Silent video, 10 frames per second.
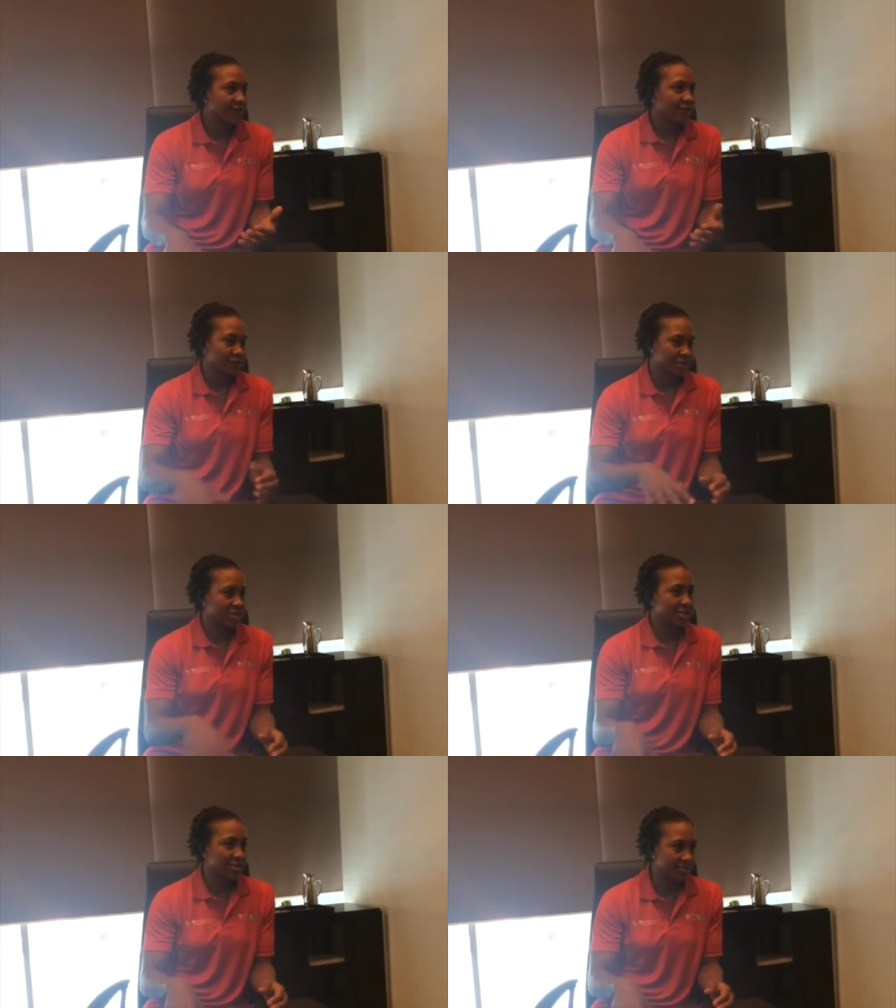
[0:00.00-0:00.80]
for the
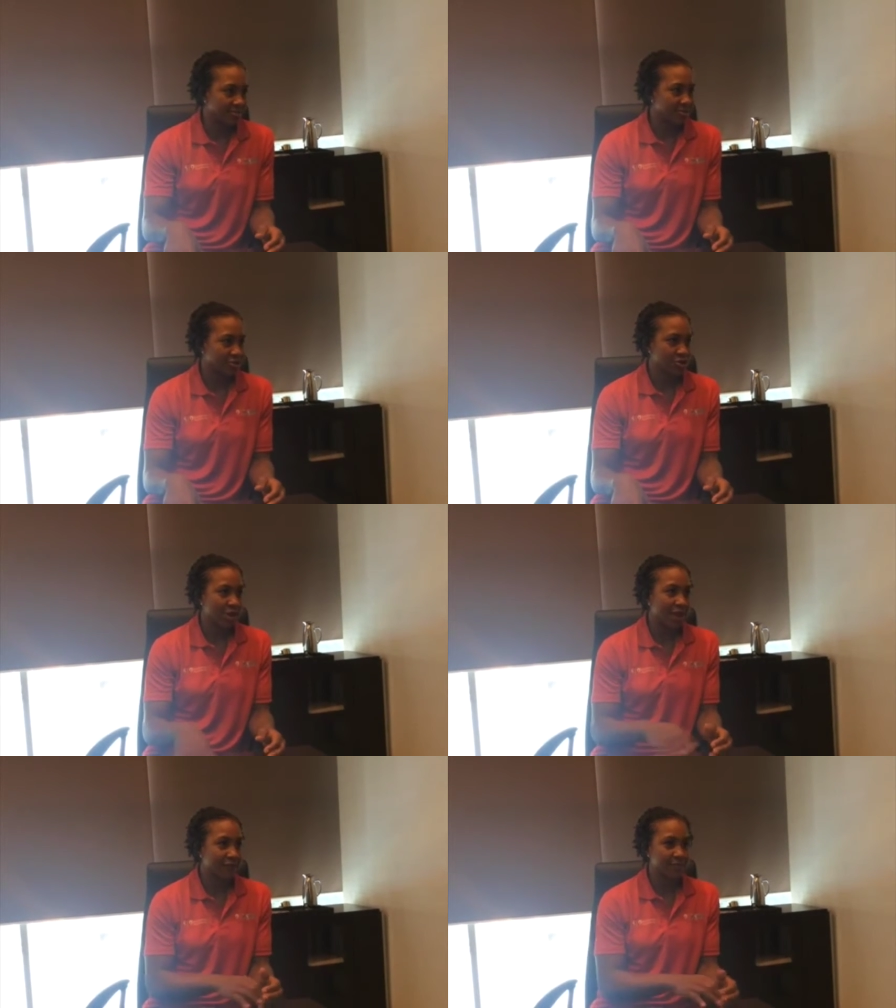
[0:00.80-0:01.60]
team. So you
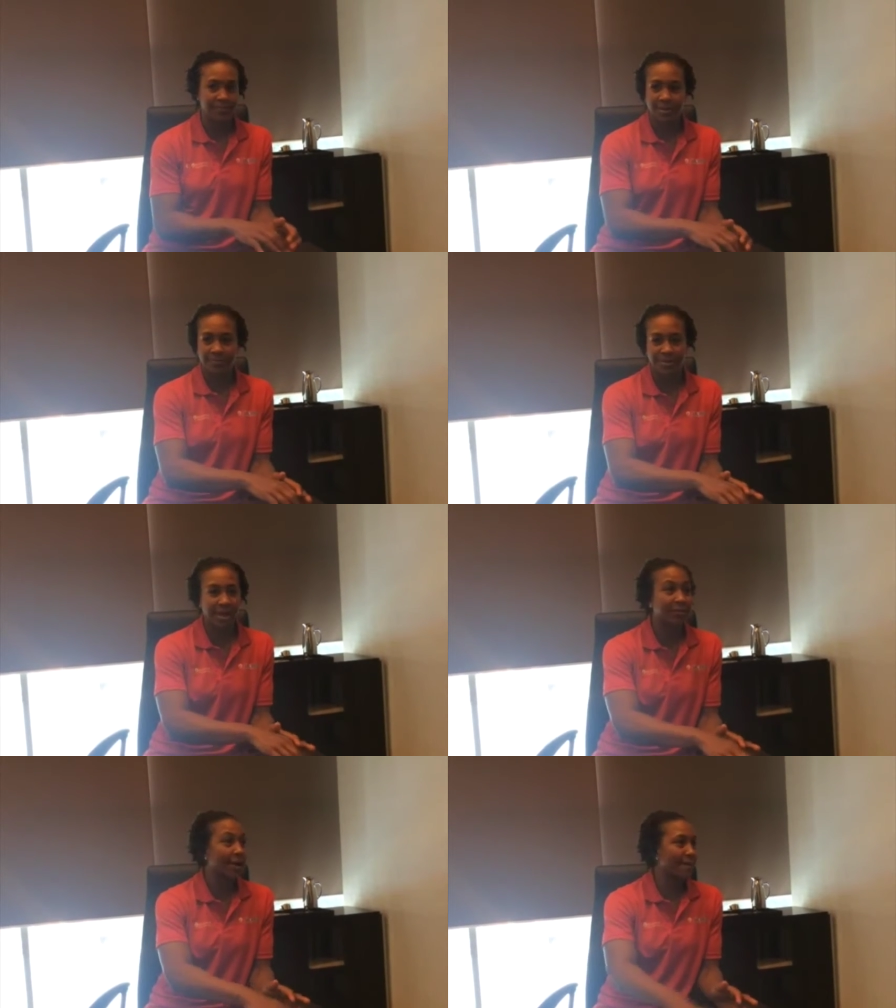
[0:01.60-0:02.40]
have to be
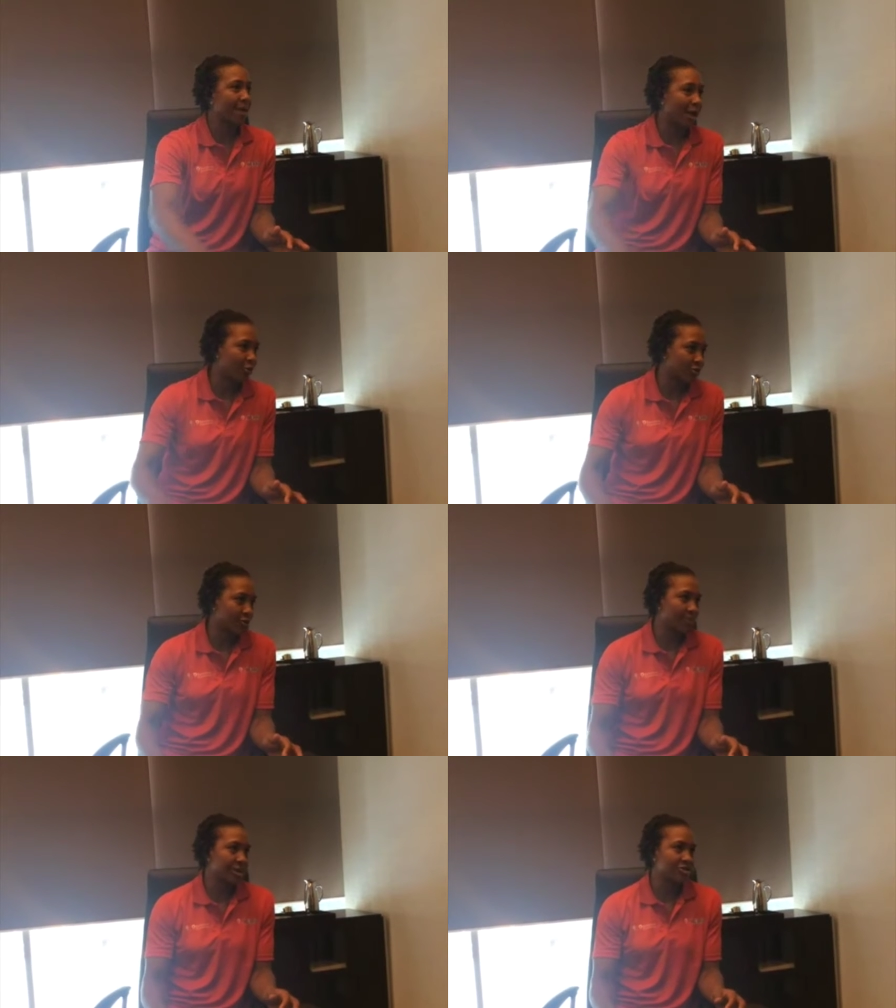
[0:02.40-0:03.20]
able to empower
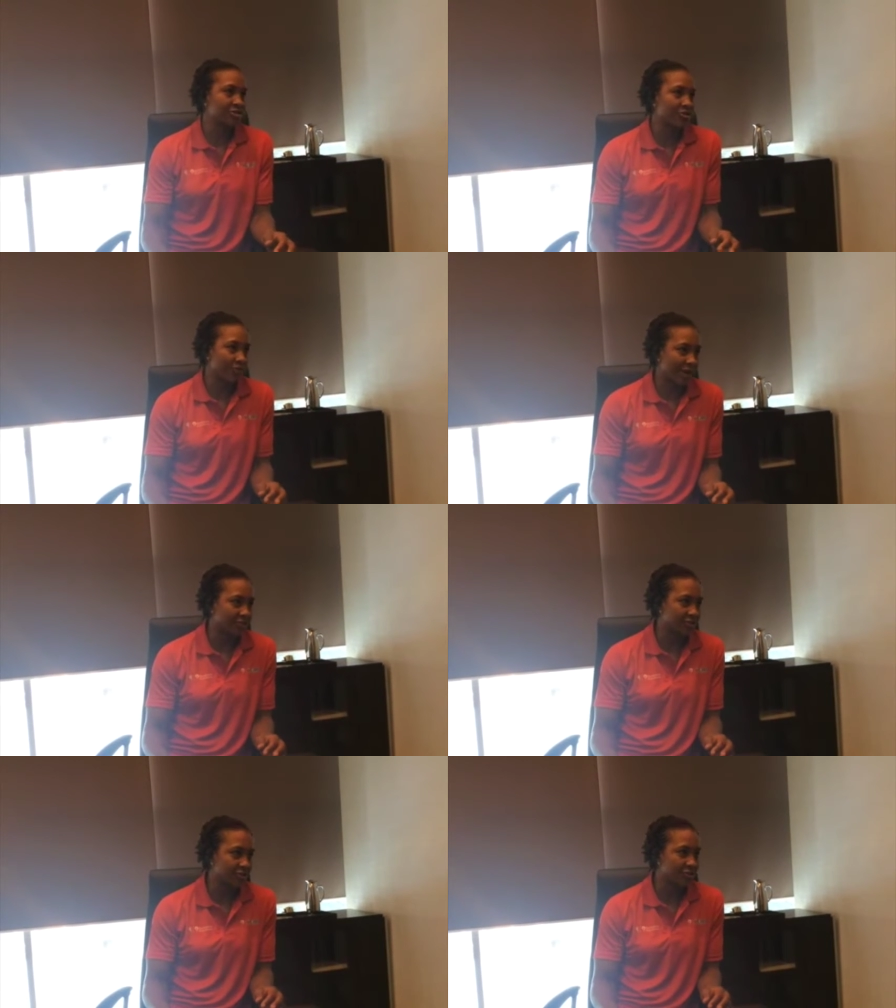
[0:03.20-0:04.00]
the players
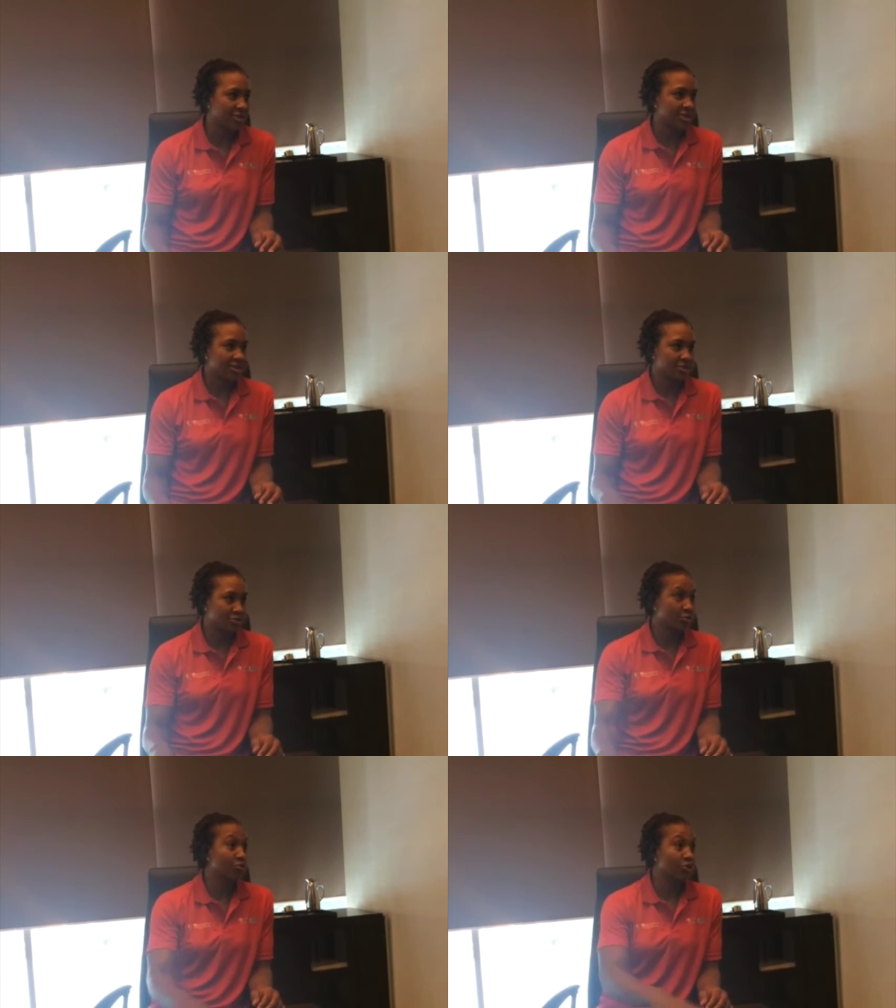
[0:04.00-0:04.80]
around you to
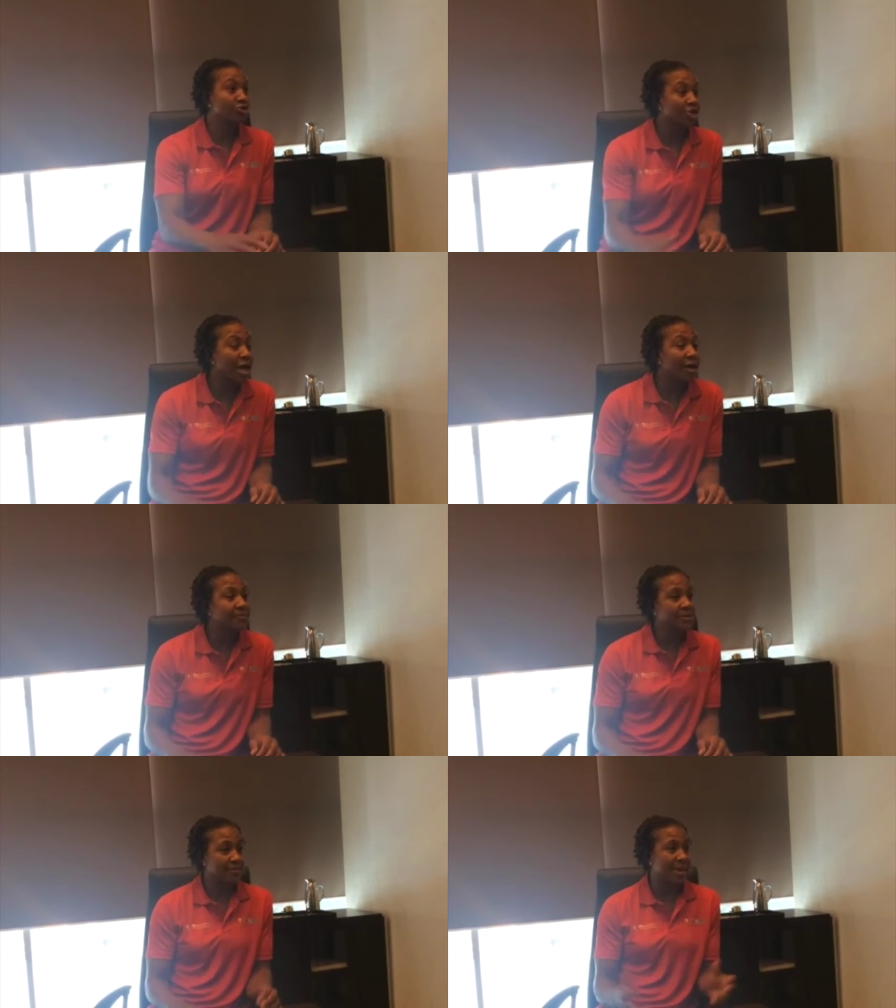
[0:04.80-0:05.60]
do their
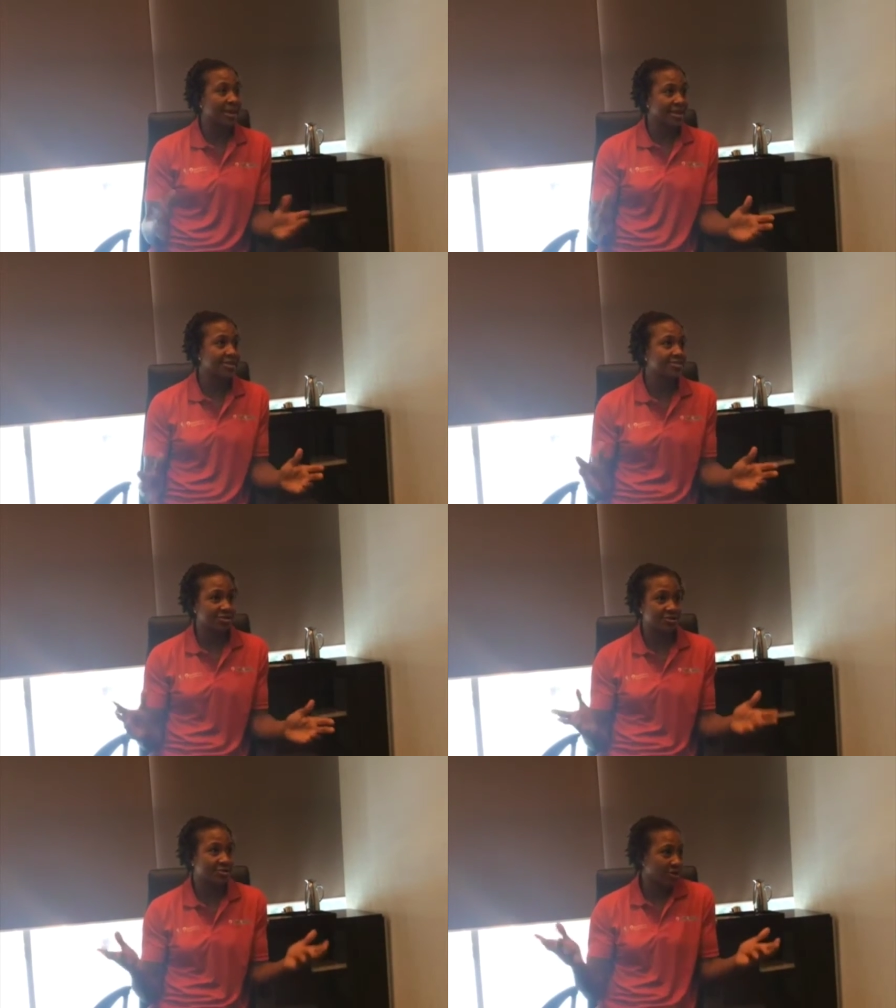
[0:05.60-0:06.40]
job, to make it
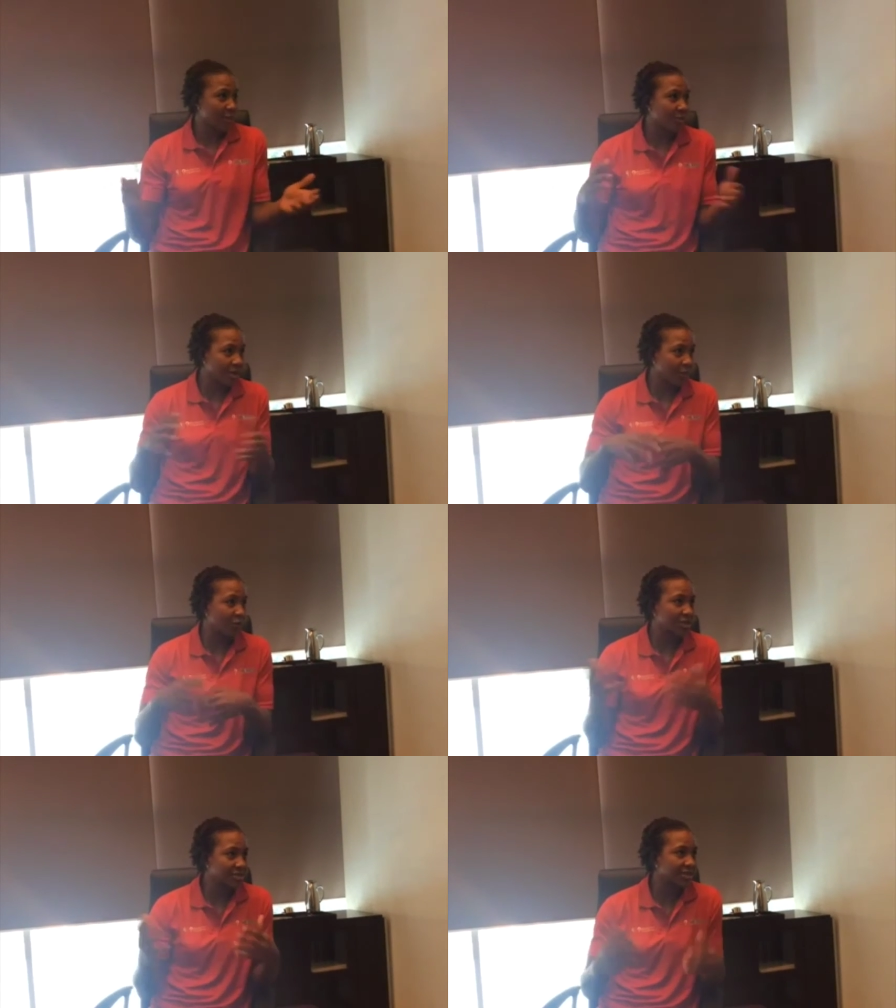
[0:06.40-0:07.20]
easier so that we can
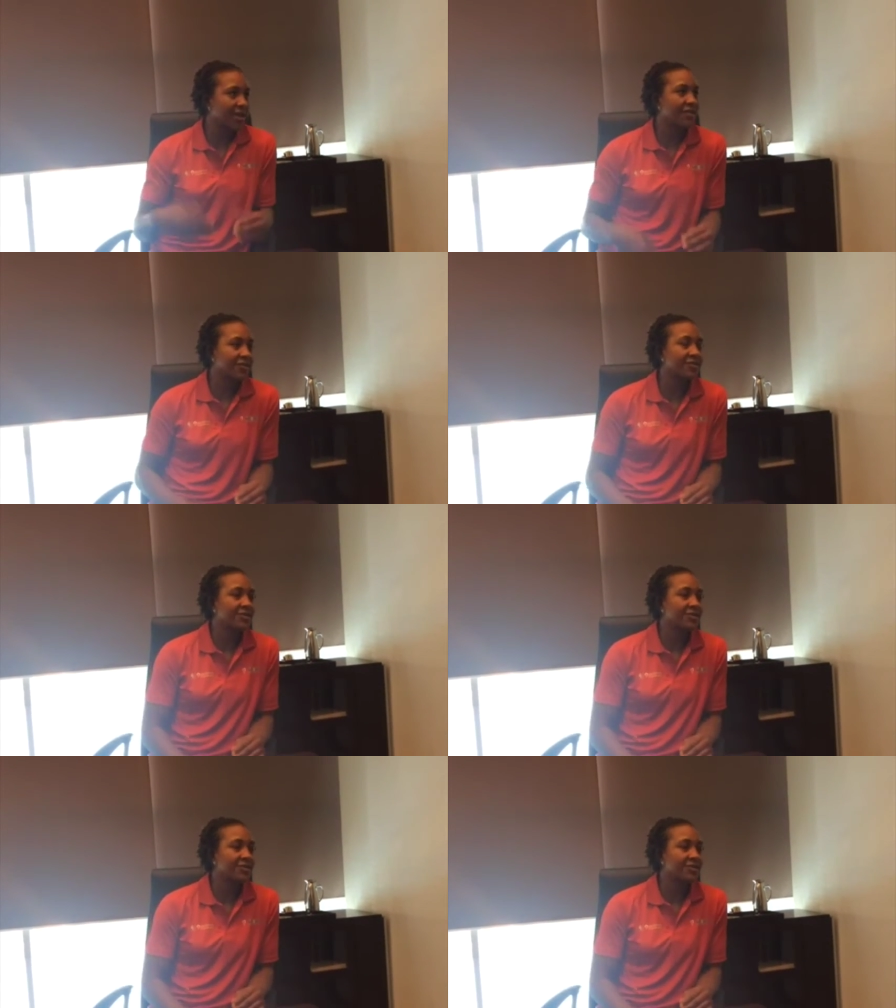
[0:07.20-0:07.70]
win together.